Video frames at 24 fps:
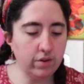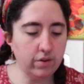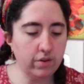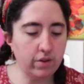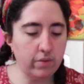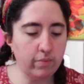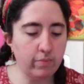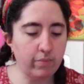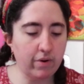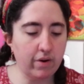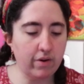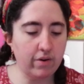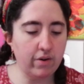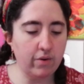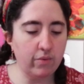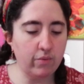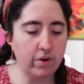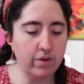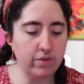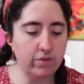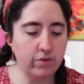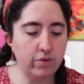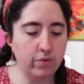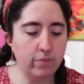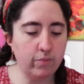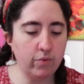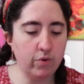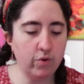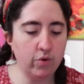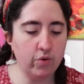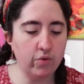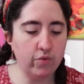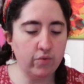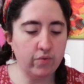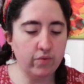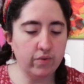to this problem was to
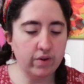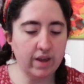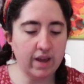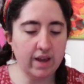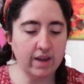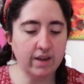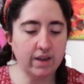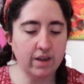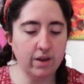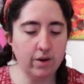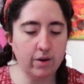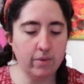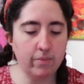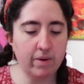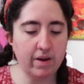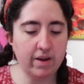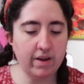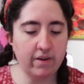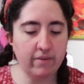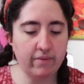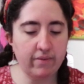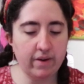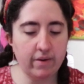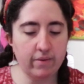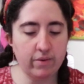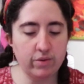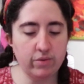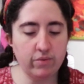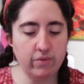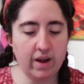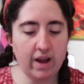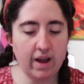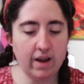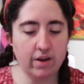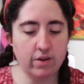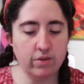move, get killed by a feral
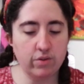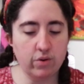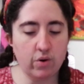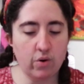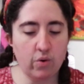dragon,